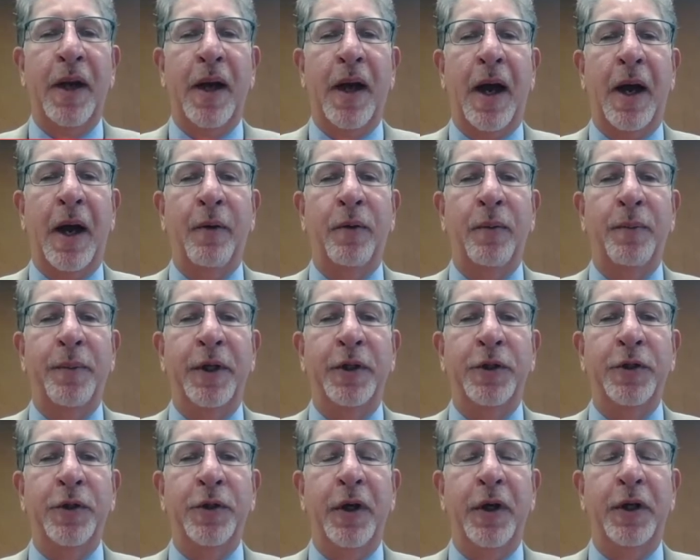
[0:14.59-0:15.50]
I will be
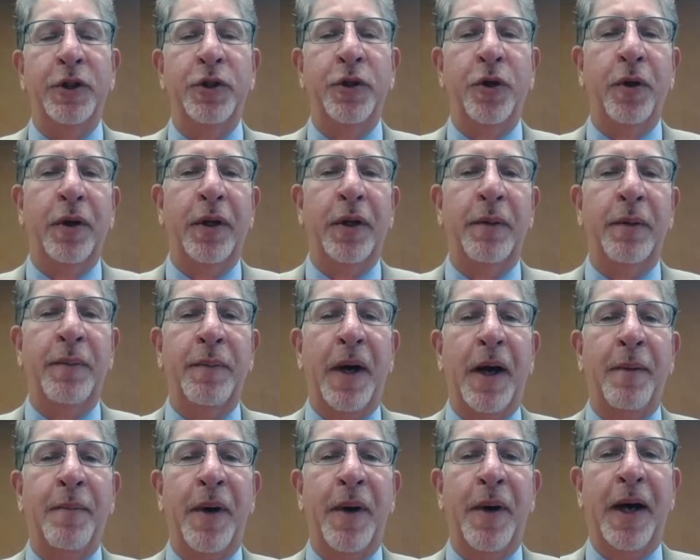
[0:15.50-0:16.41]
joined shortly
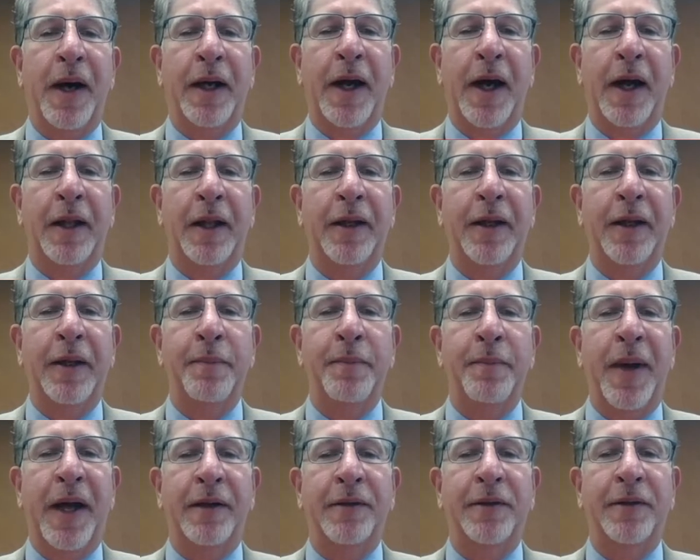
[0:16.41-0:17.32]
by my colleague
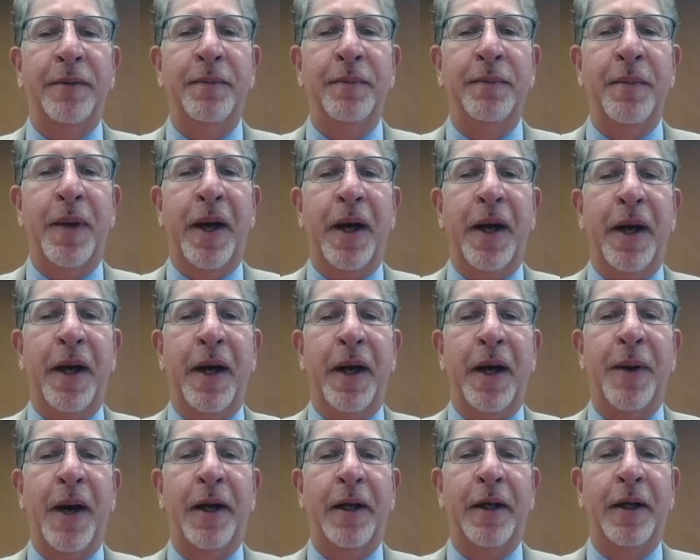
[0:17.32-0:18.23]
Bassem
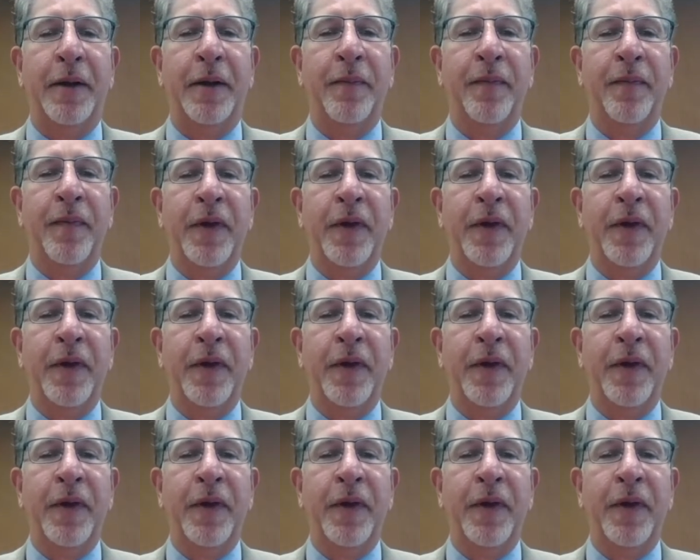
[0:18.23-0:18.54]
Mankabati,